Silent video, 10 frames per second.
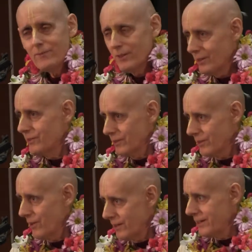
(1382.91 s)
have to
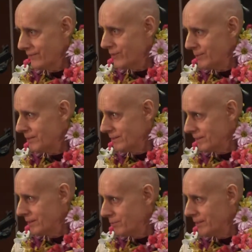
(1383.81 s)
learn it from
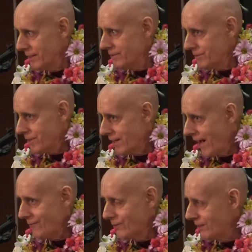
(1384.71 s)
a liberated soul.
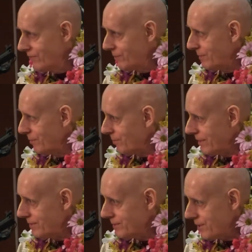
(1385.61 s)
I've learned it from a
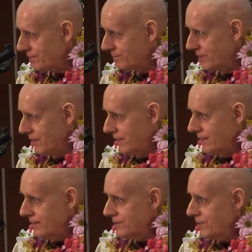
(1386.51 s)
liberated soul.
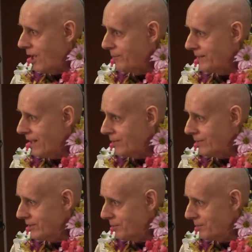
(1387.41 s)
He's taught me how
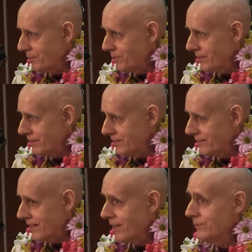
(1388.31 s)
to become
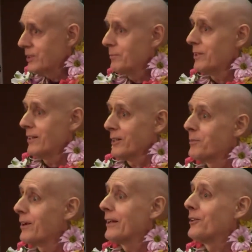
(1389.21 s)
liberated. Now I've come here to
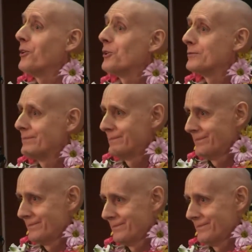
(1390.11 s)
liberate you.